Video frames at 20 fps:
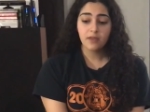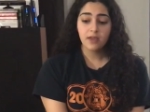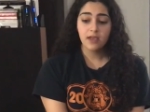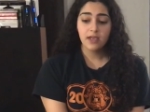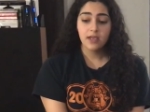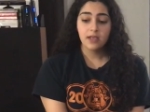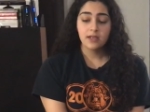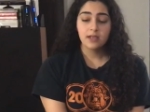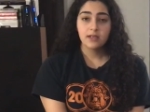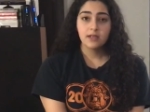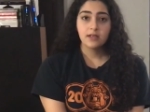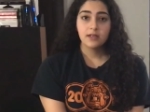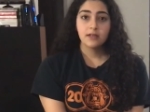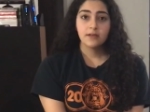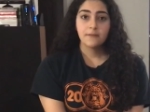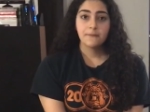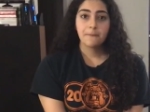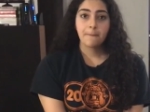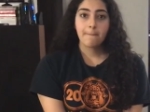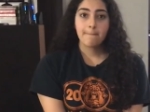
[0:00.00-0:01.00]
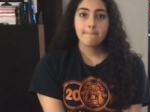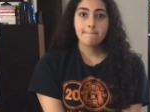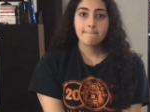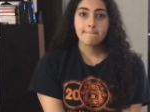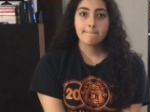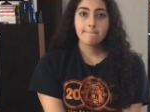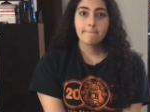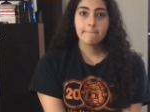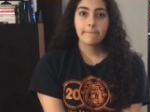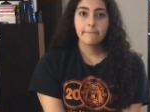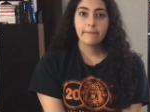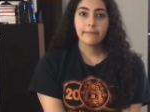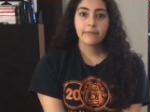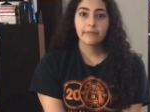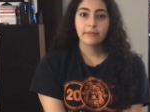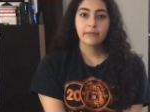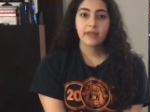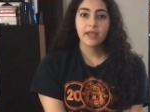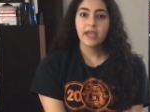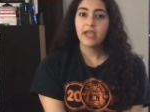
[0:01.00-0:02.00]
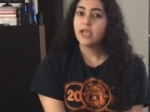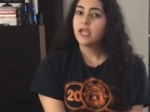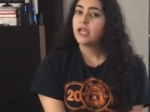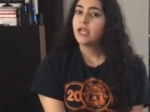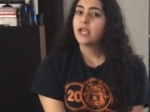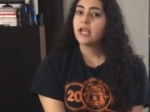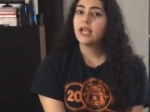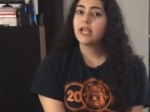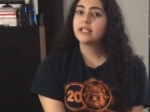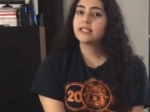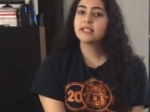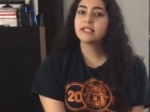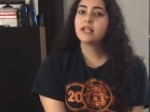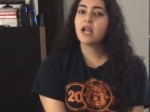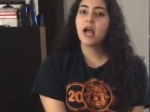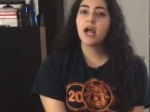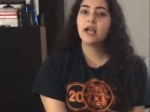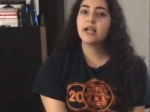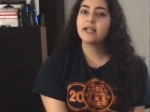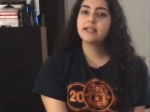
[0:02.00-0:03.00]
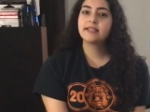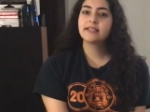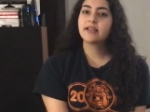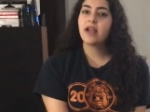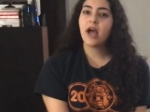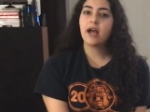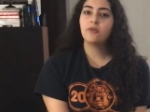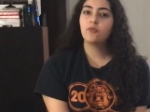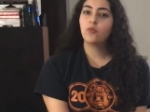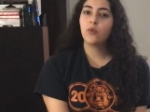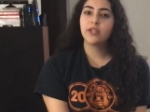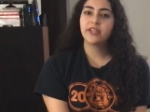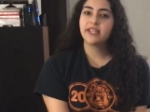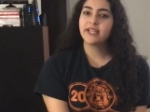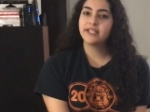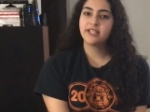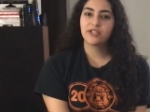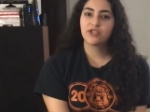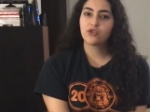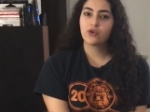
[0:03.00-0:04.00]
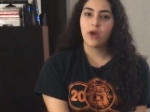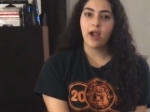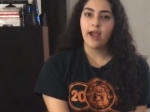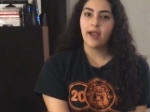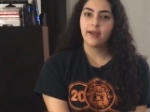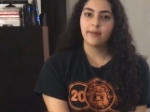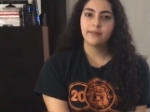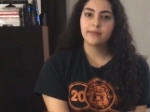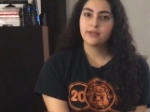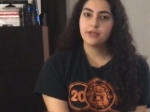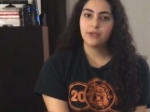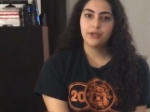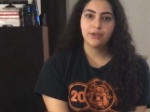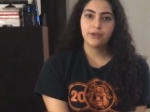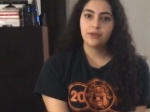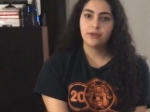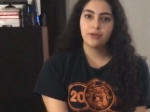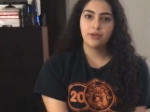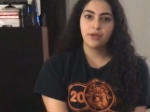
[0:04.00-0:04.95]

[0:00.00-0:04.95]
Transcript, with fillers: It's just not spicy like they said. It's not. It's not, not in the description. Yeah.